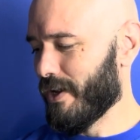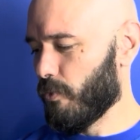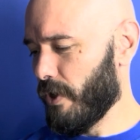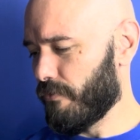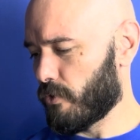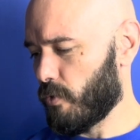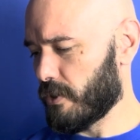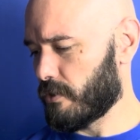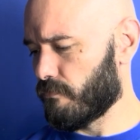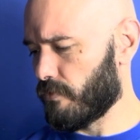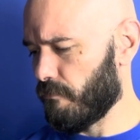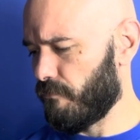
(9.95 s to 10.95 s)
We have a
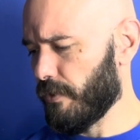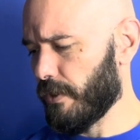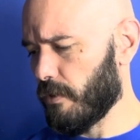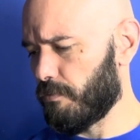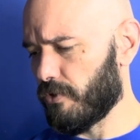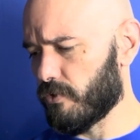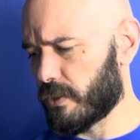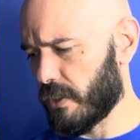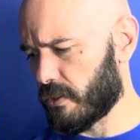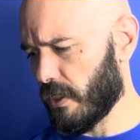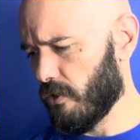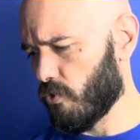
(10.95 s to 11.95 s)
question from Philip who
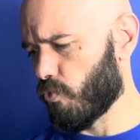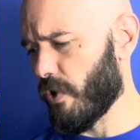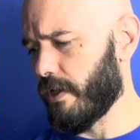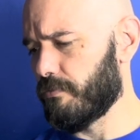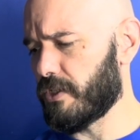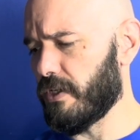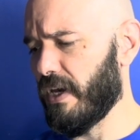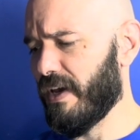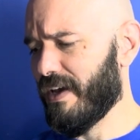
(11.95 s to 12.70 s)
says, "Hello, Ramsey.